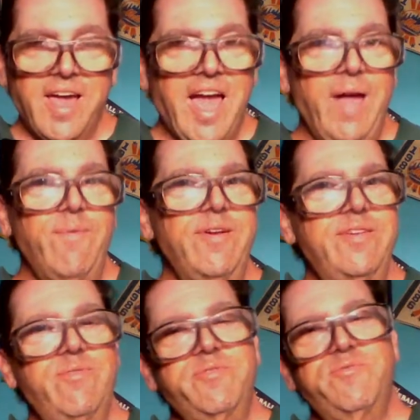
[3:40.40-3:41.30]
I mean,
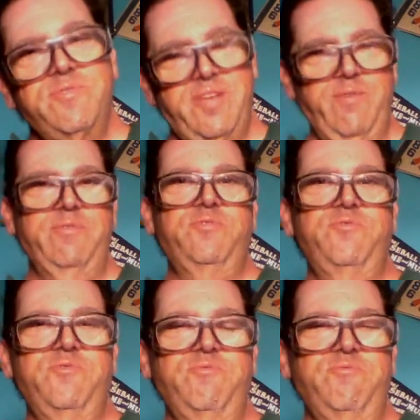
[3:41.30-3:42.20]

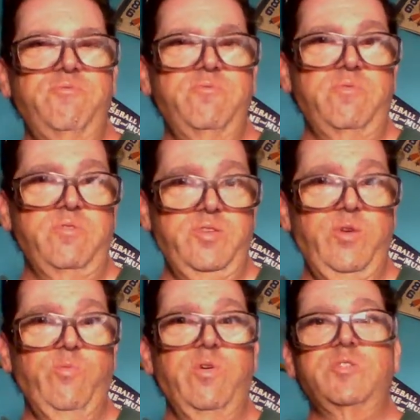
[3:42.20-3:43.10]

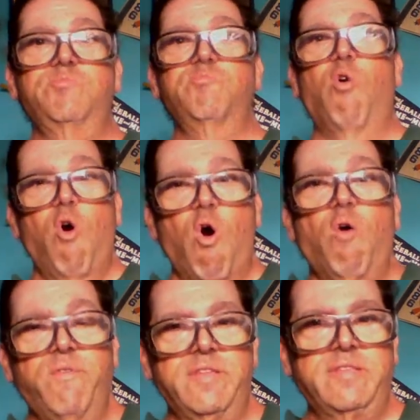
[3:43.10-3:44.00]
she was more
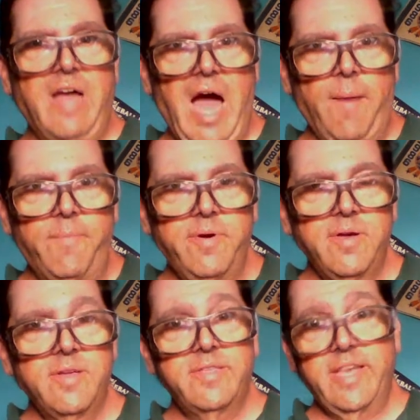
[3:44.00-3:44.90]
over the top
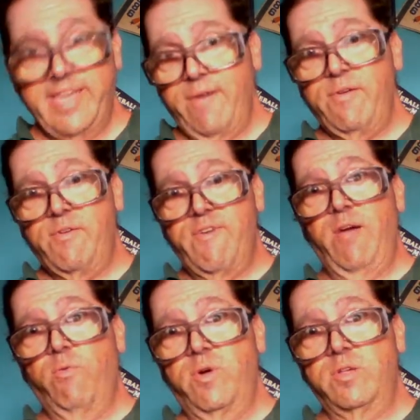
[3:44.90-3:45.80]
than Cary
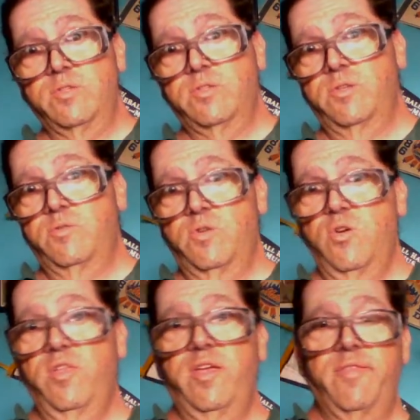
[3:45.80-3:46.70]
Grant was, you know,
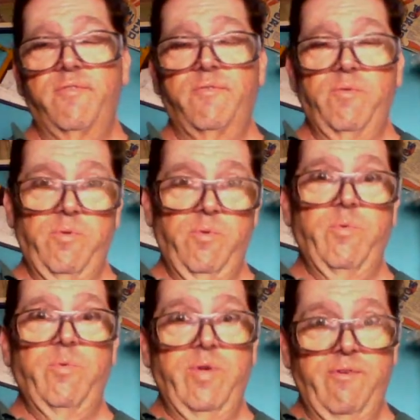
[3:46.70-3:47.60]
early in the, you
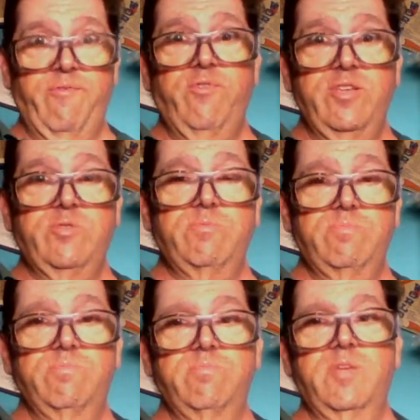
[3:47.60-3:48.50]
know, when he first
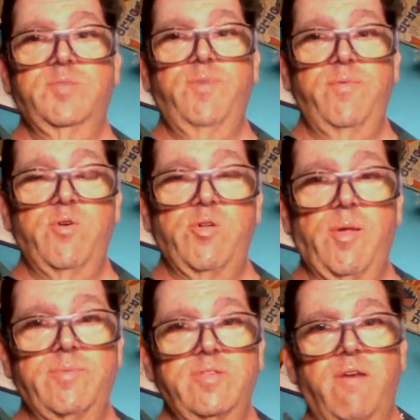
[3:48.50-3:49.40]
experimented on
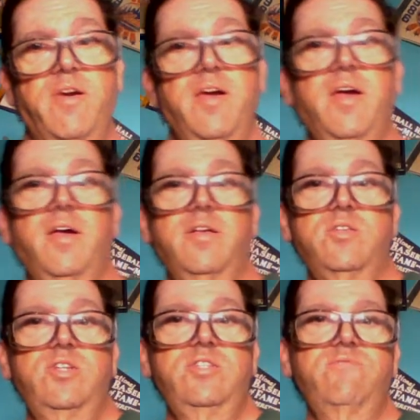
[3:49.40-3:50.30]
himself.
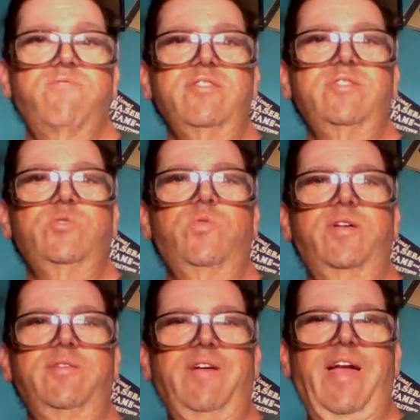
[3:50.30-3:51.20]
Ginger Rogers
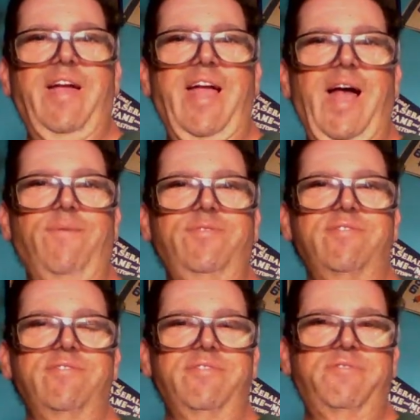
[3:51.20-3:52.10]
was
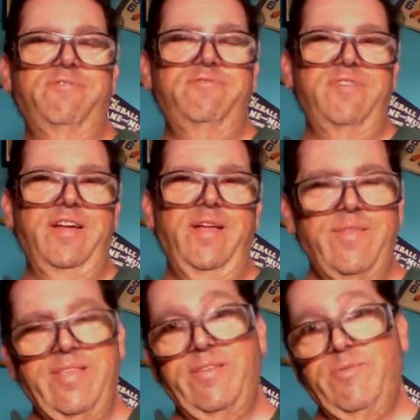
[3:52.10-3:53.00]
absolutely crazy. I
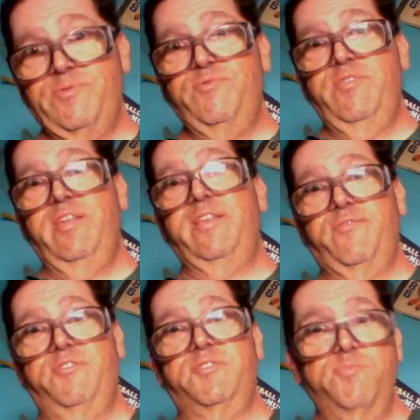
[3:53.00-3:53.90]
mean, this was really the
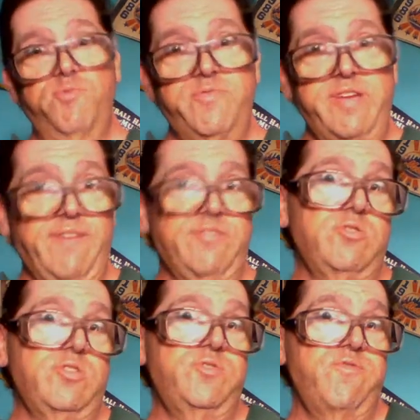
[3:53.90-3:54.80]
first movie I ever saw
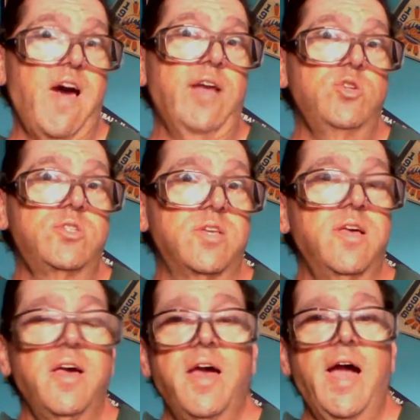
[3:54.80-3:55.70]
Ginger Rogers in.
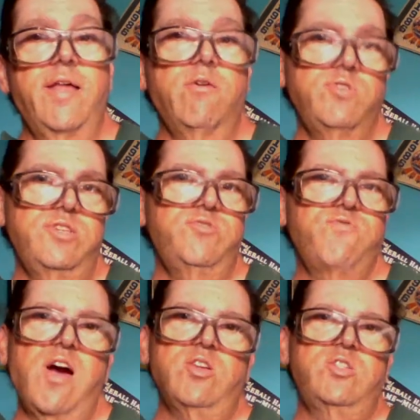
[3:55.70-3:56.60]
I know Ginger
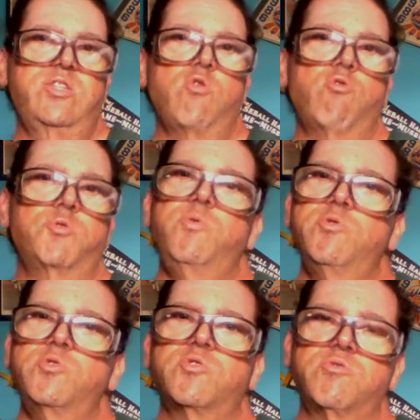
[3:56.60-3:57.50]
Rogers did all those
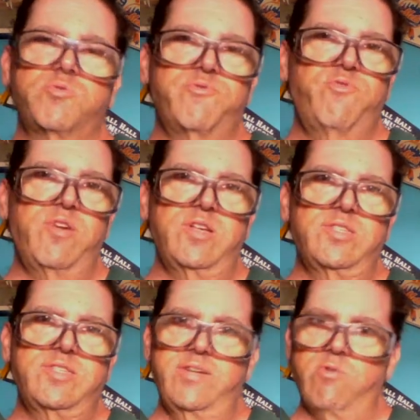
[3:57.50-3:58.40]
musicals with Fred
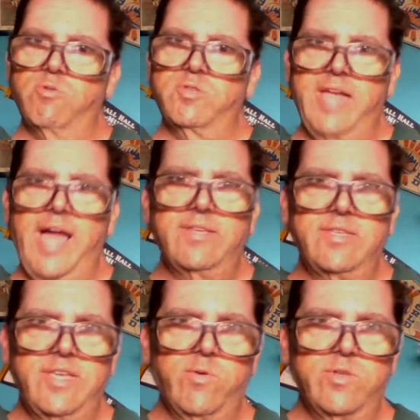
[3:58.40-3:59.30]
Astaire, all those dancing
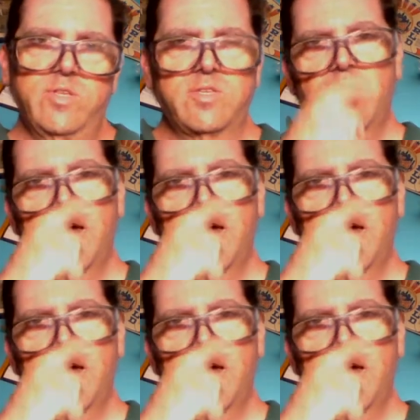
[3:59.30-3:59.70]
sequences,